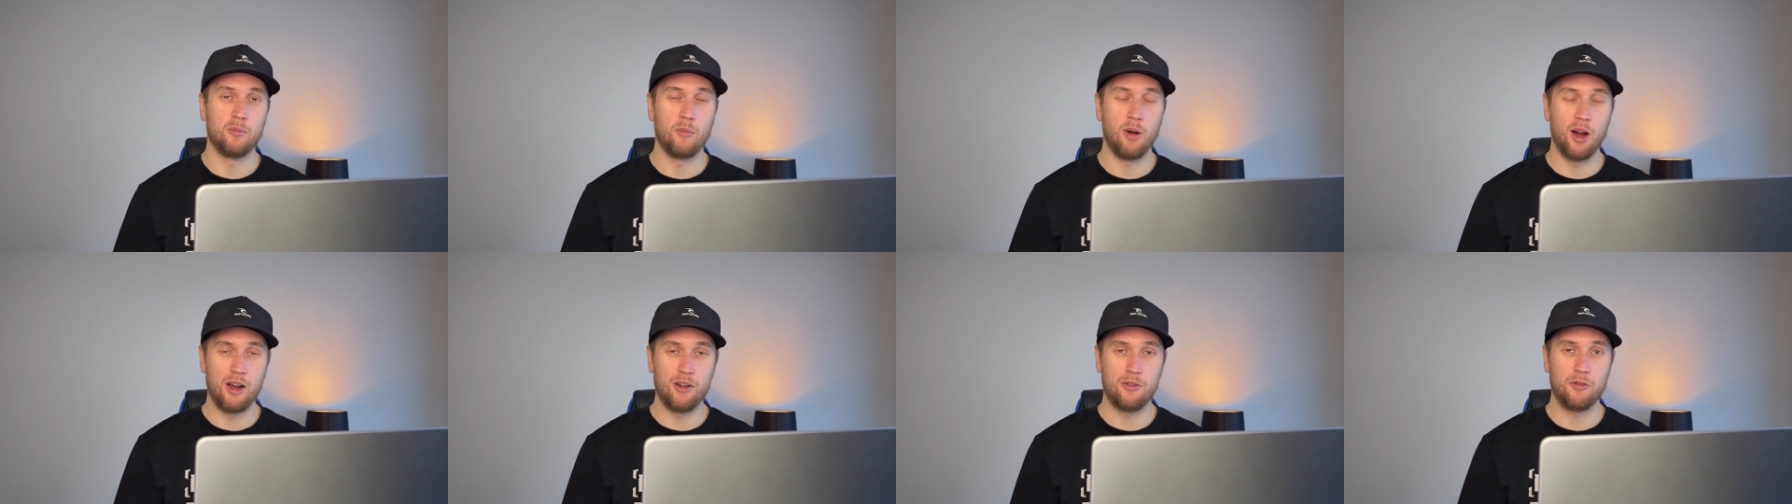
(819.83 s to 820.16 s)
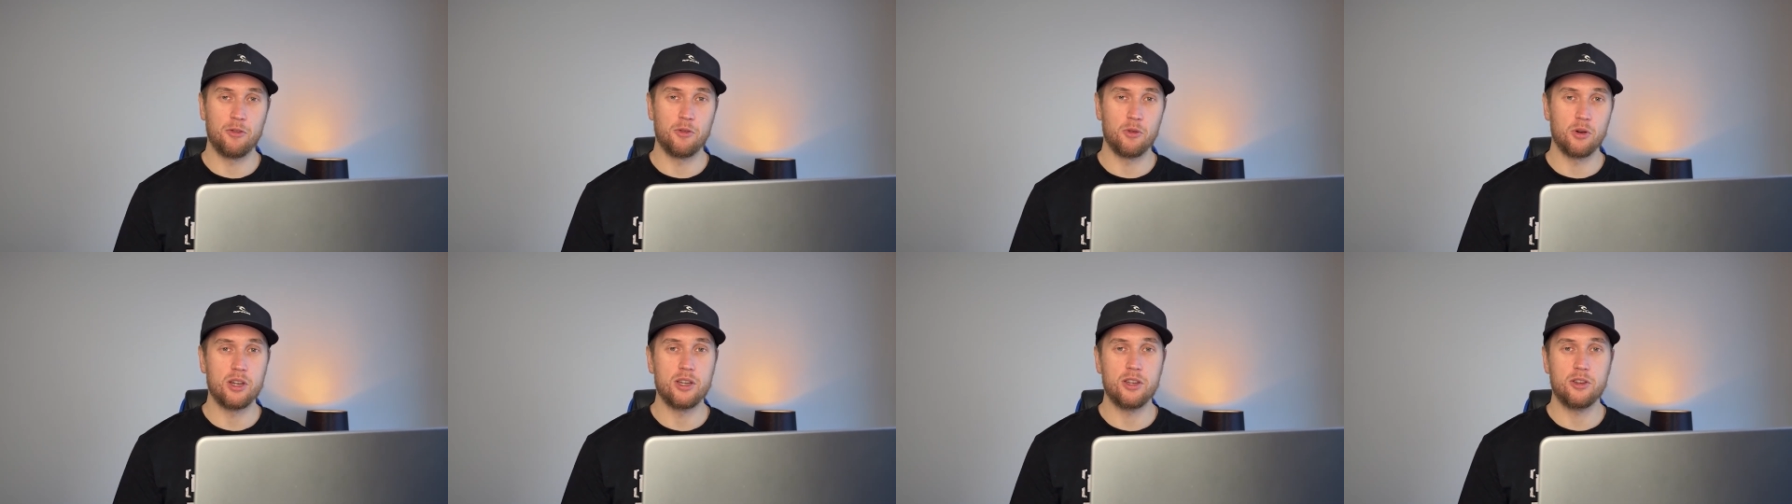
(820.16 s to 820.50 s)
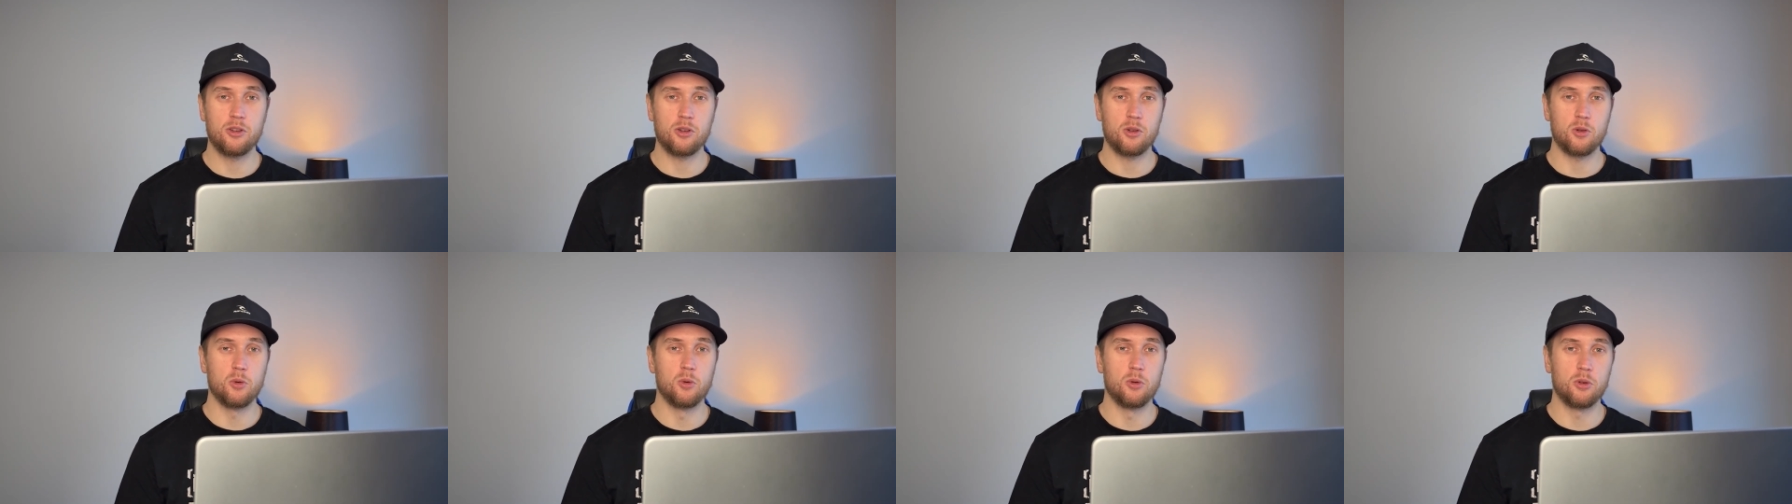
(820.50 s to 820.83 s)
my free
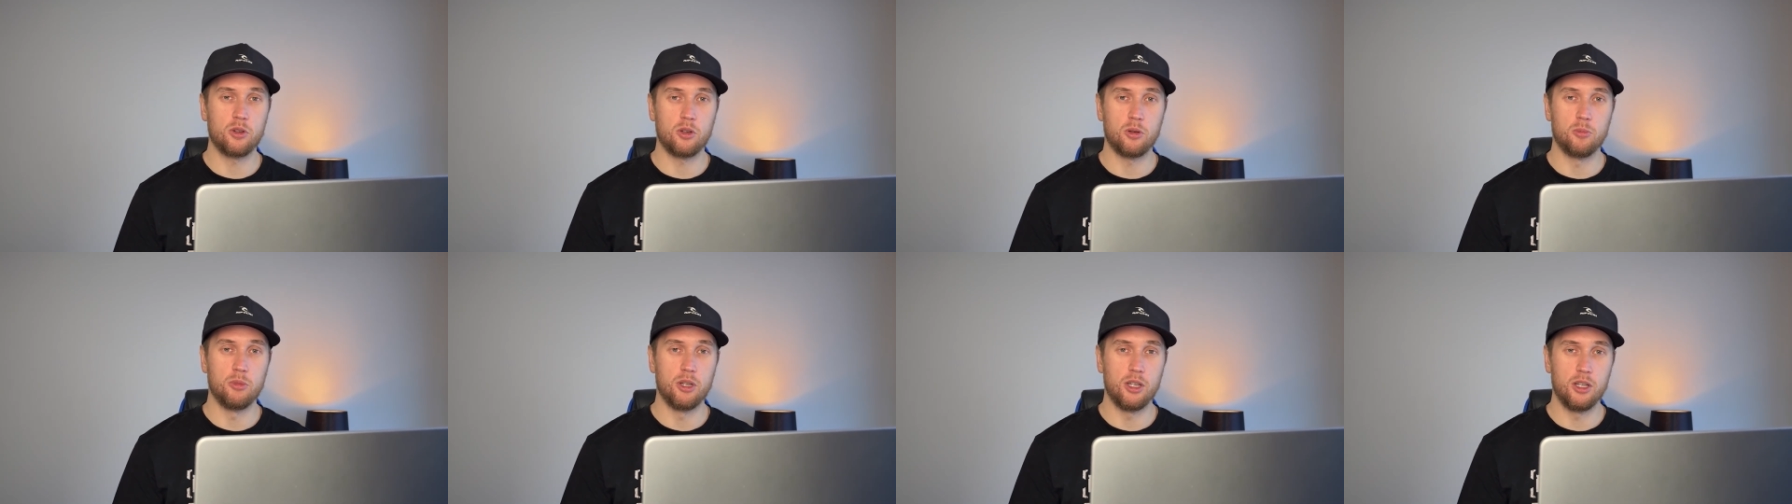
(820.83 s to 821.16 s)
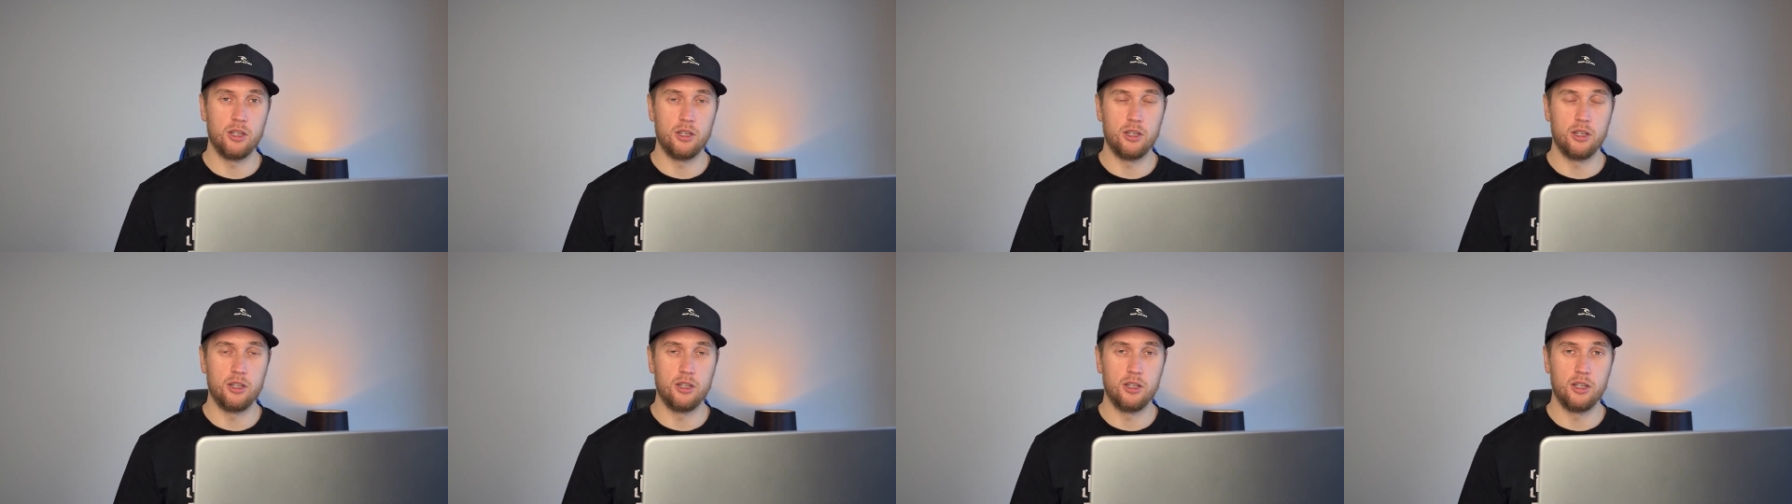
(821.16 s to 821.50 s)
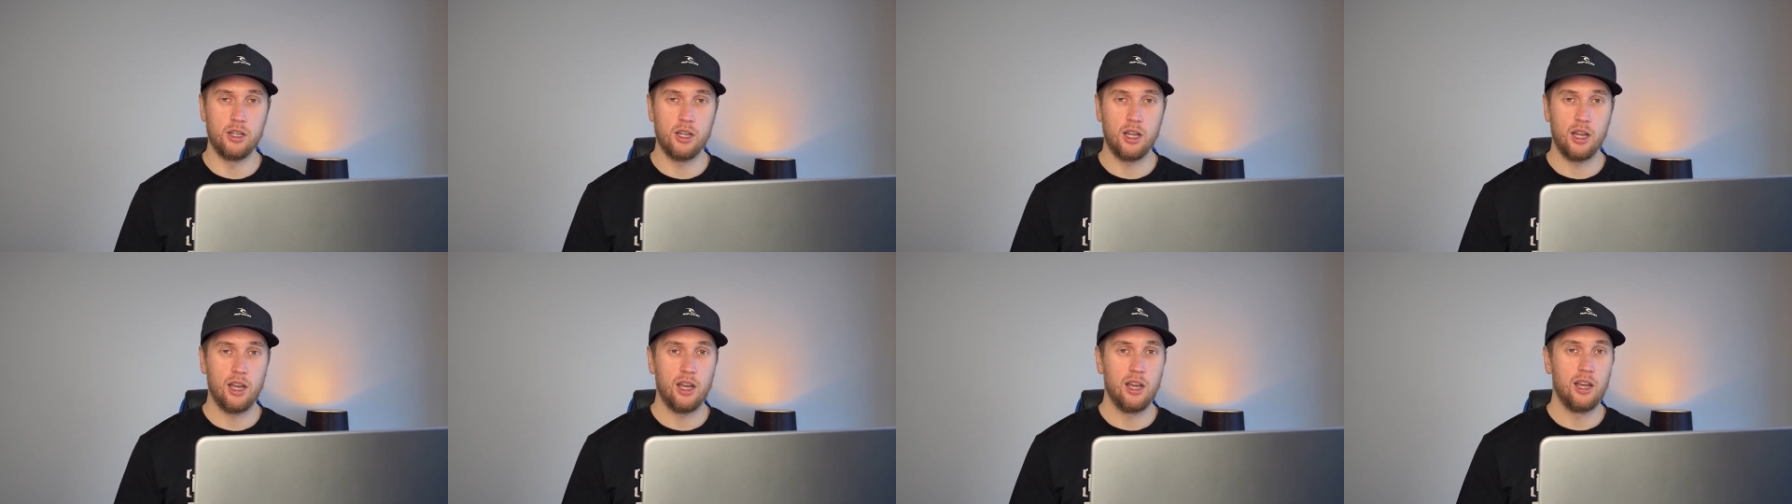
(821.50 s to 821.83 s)
school
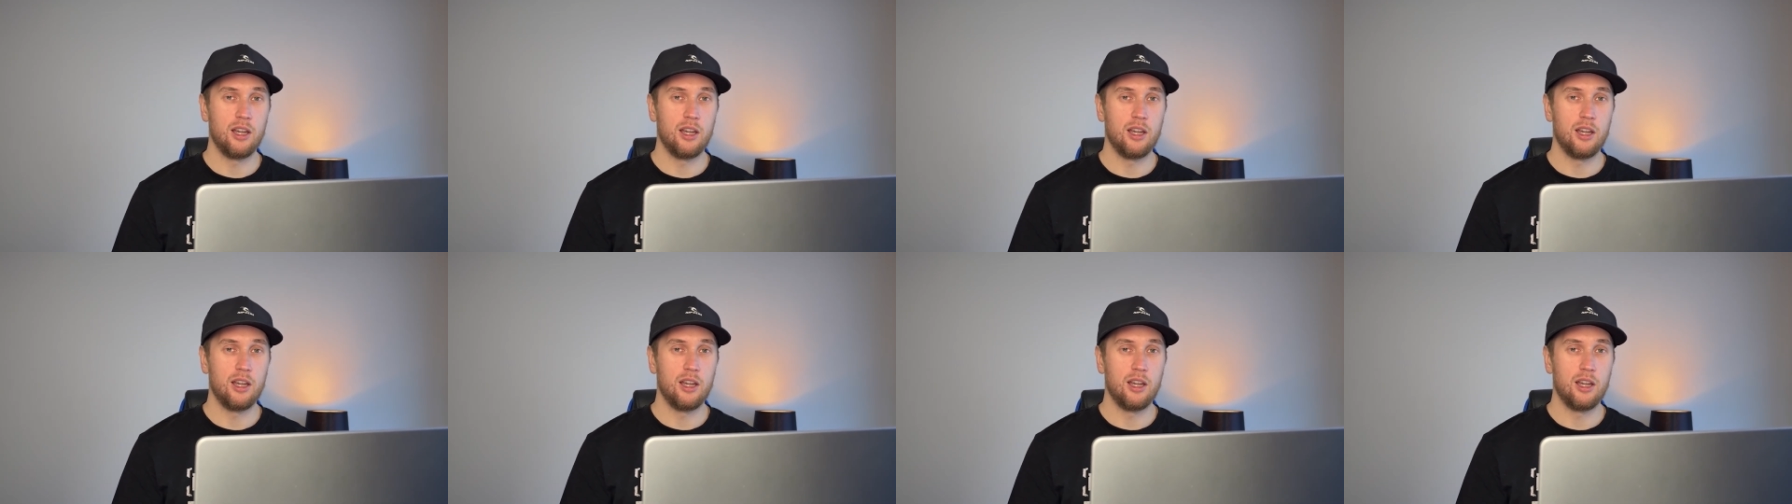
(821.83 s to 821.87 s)
community.